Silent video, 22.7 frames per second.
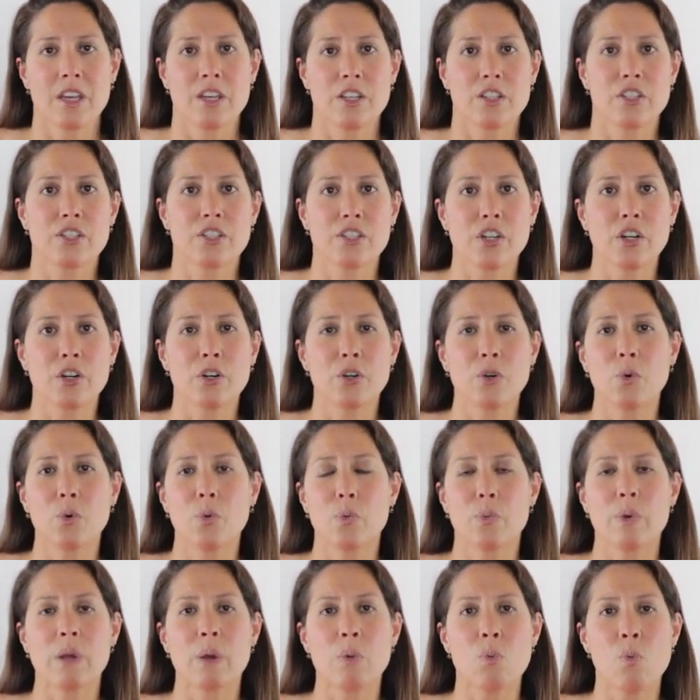So
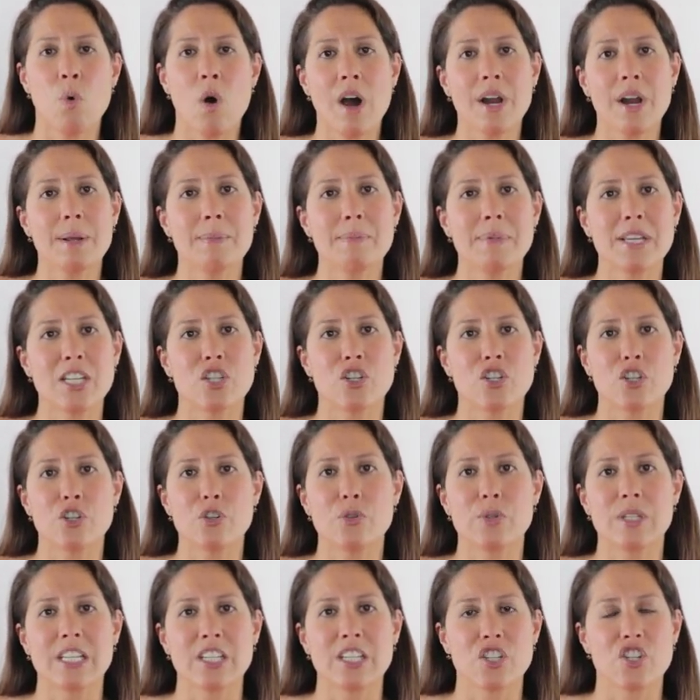we want to be
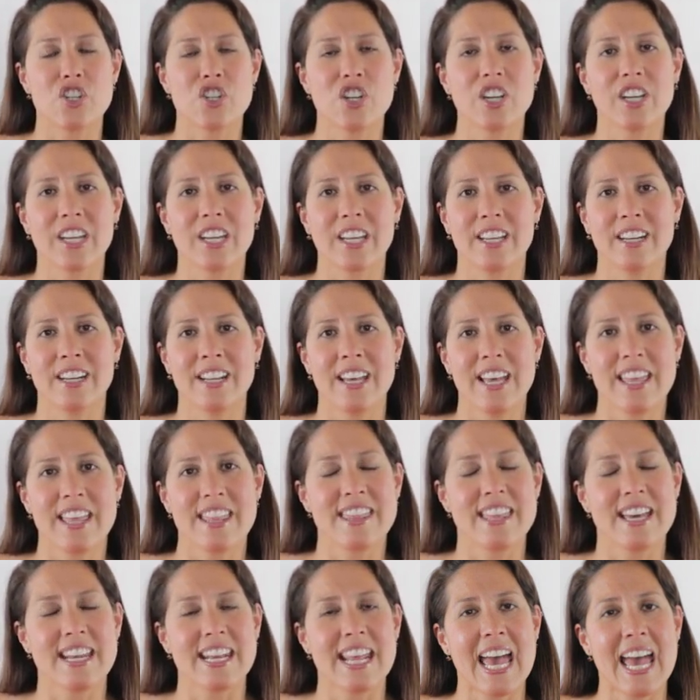choosing chicken
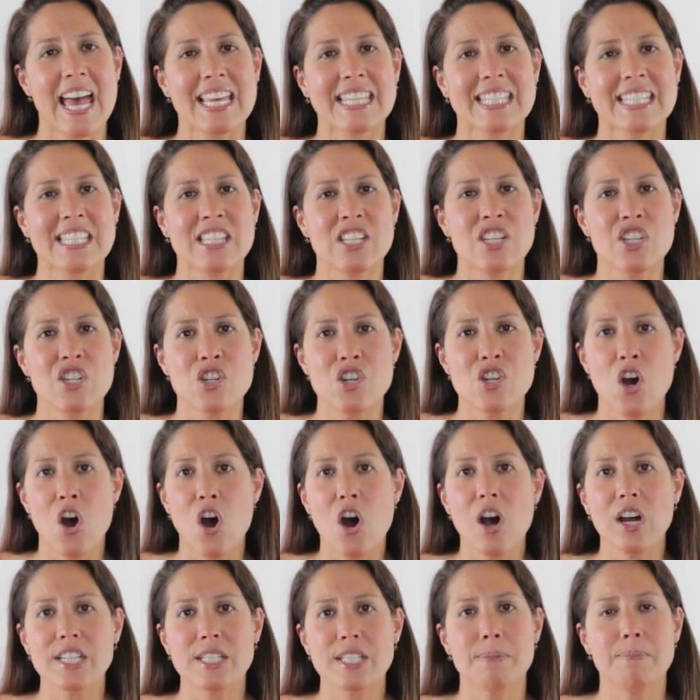that has
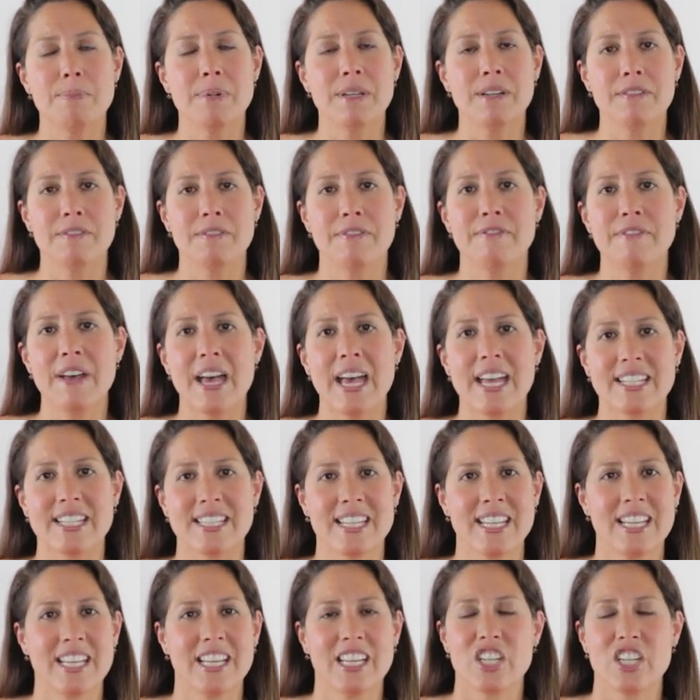not been fed
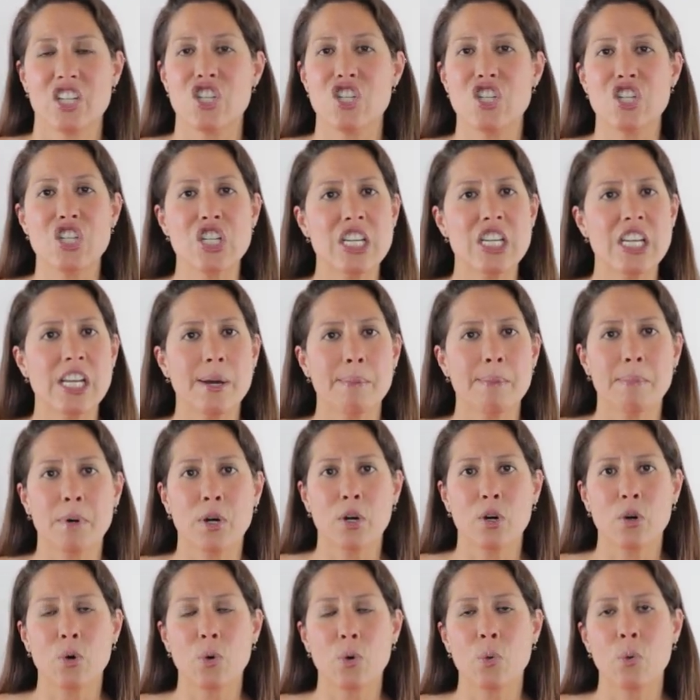
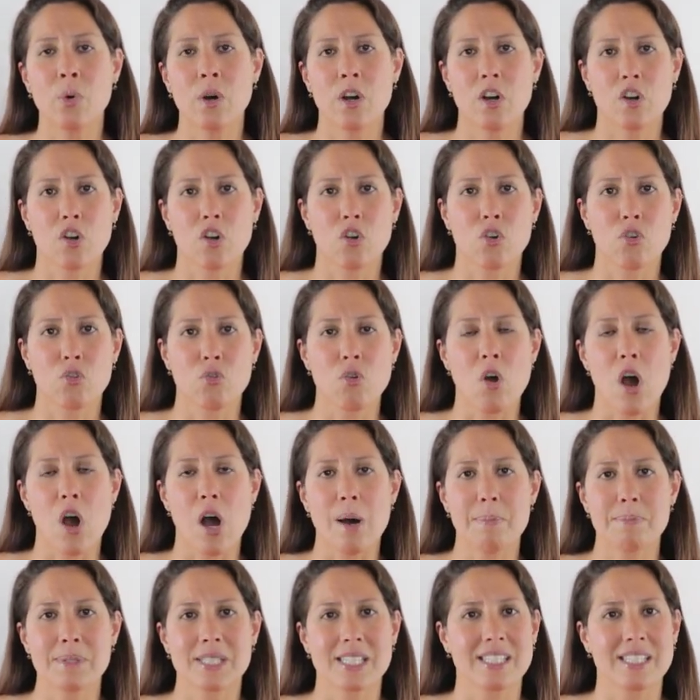GMO
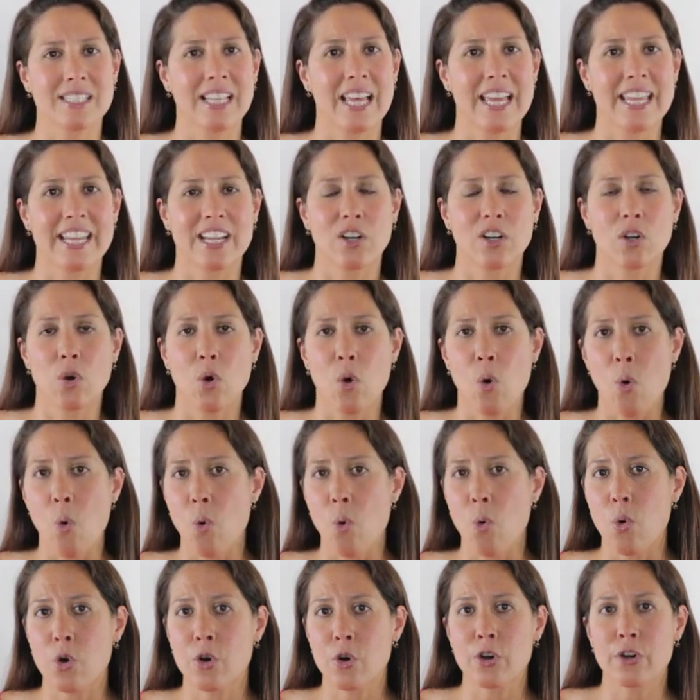crops like
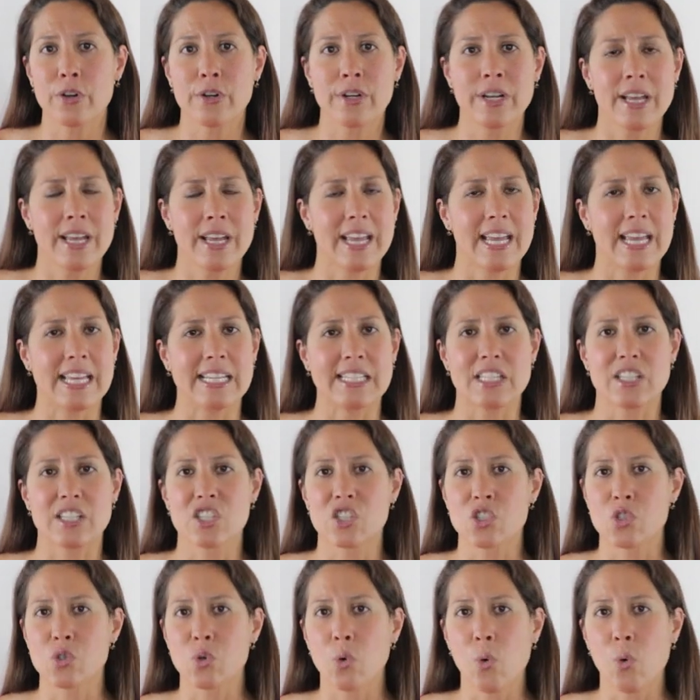corn and
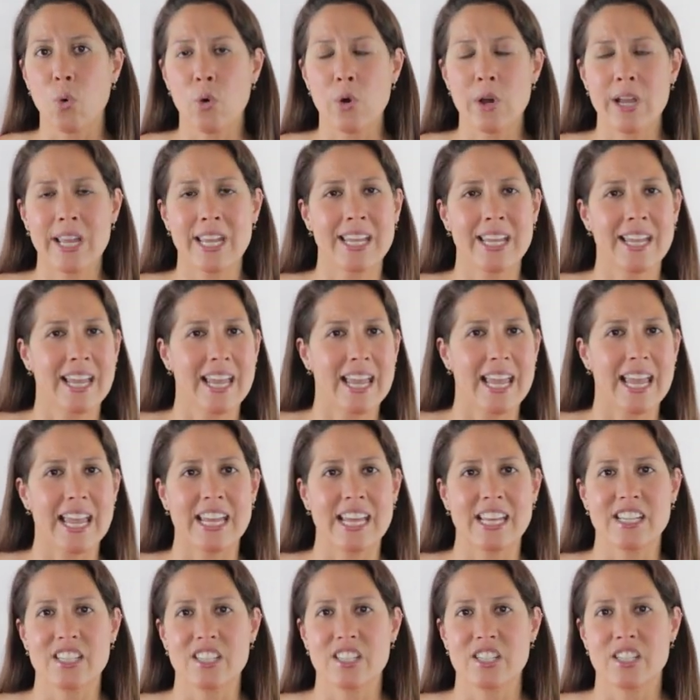soy
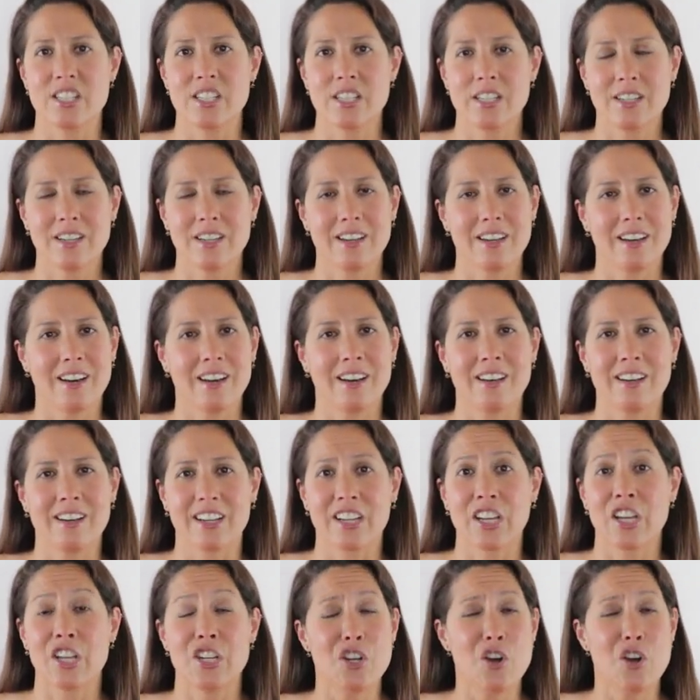and
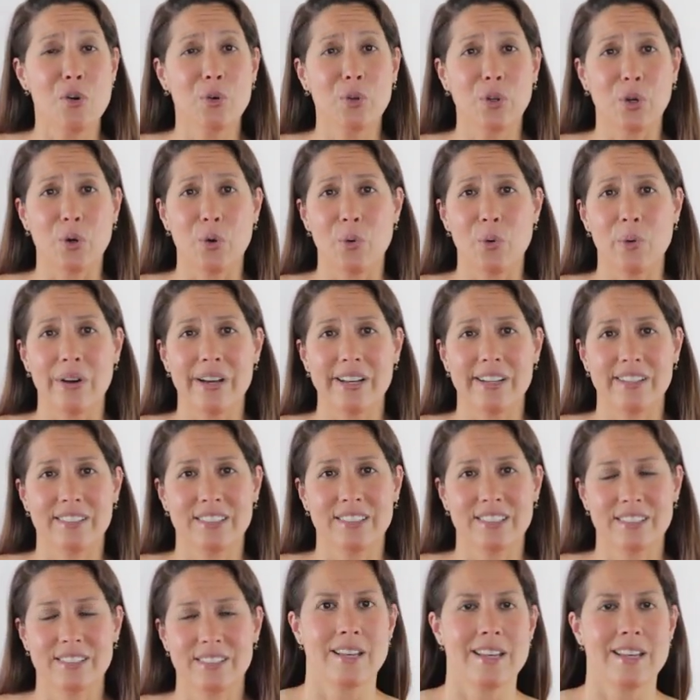canola oil.